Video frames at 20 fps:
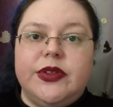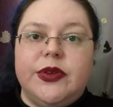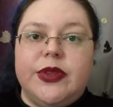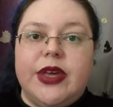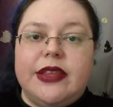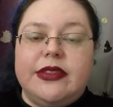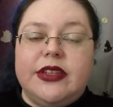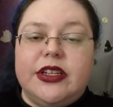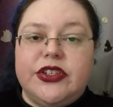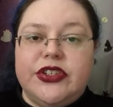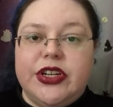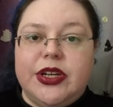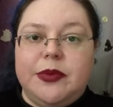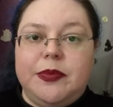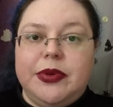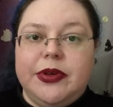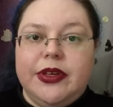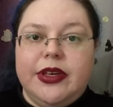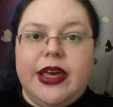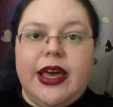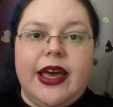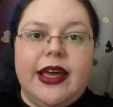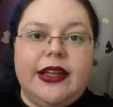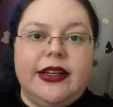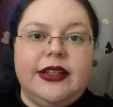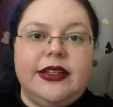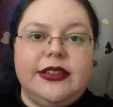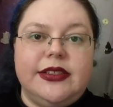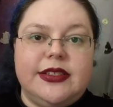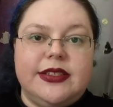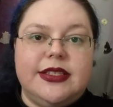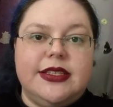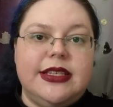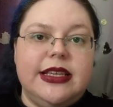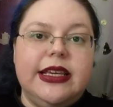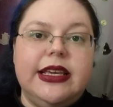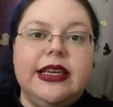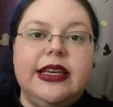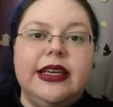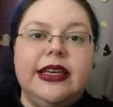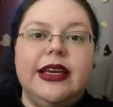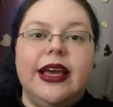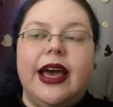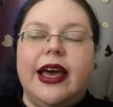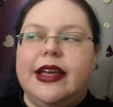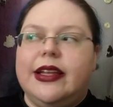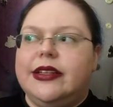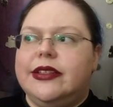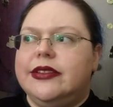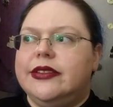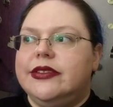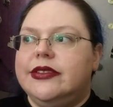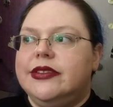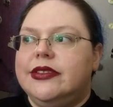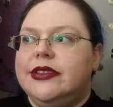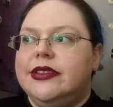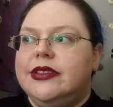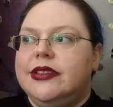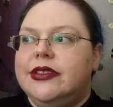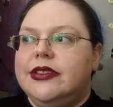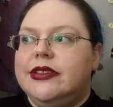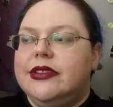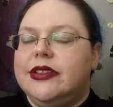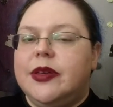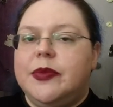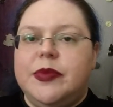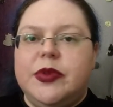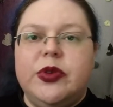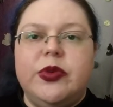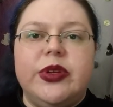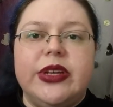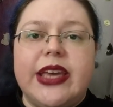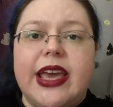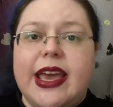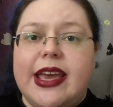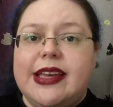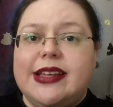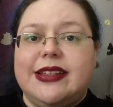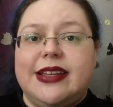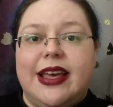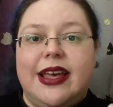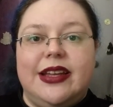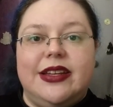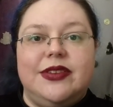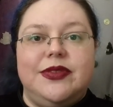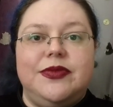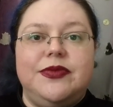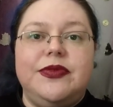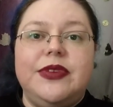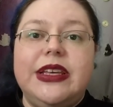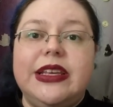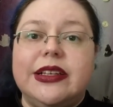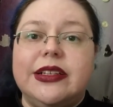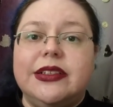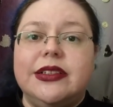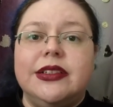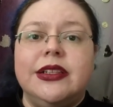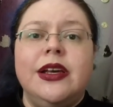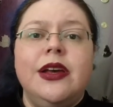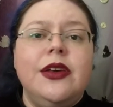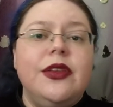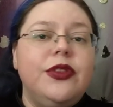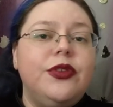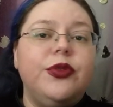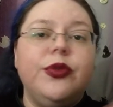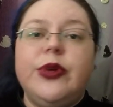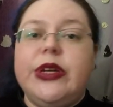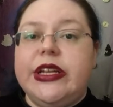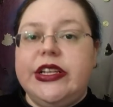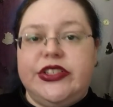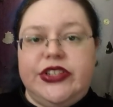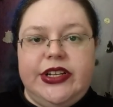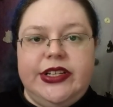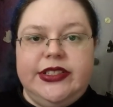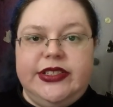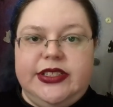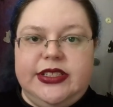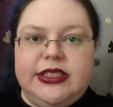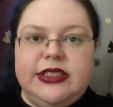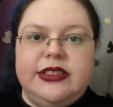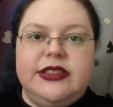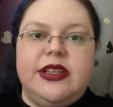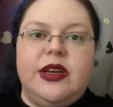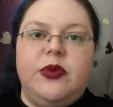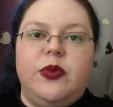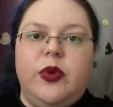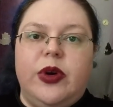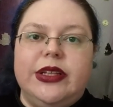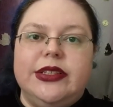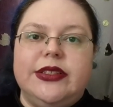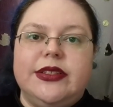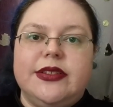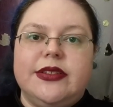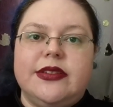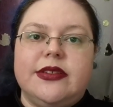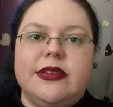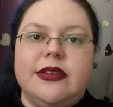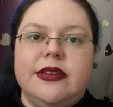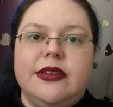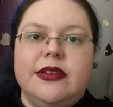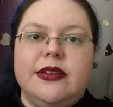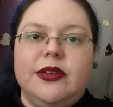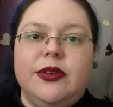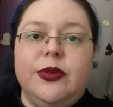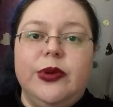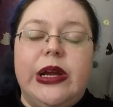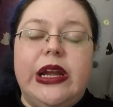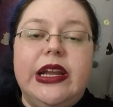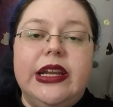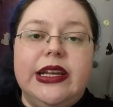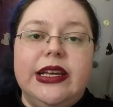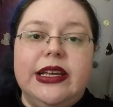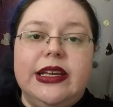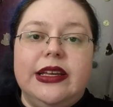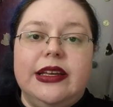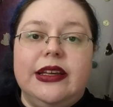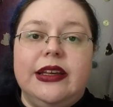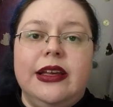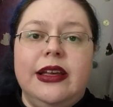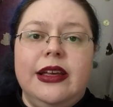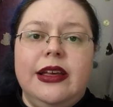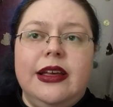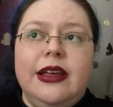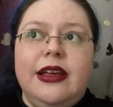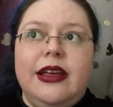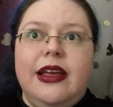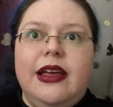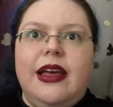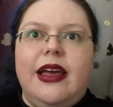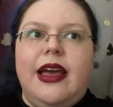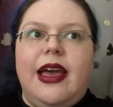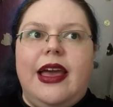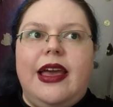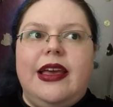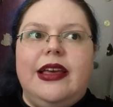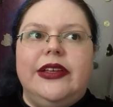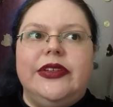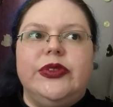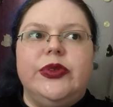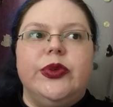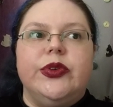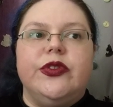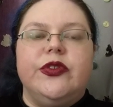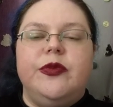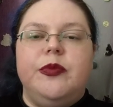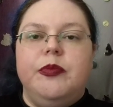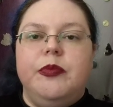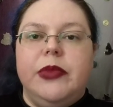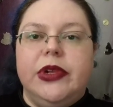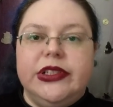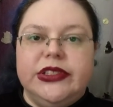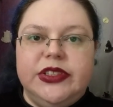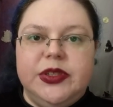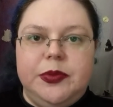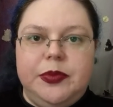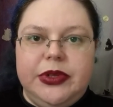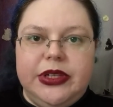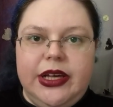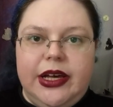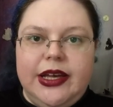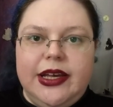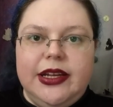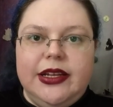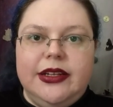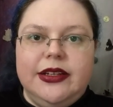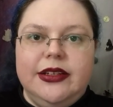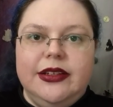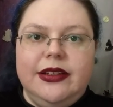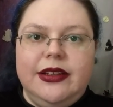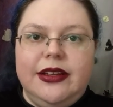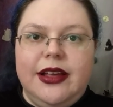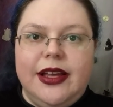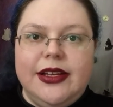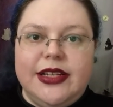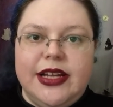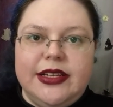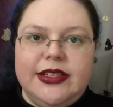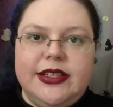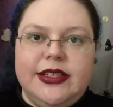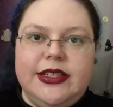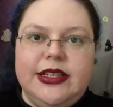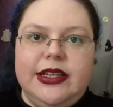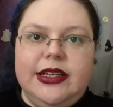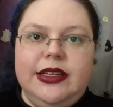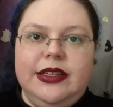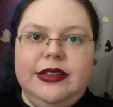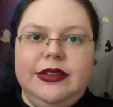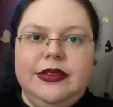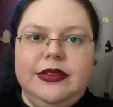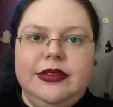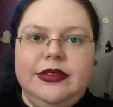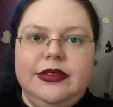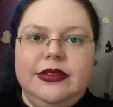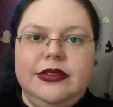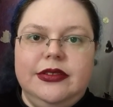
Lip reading: so that the ship can see and communicate and feel through each instance at once, creating a sort of multiplied identity.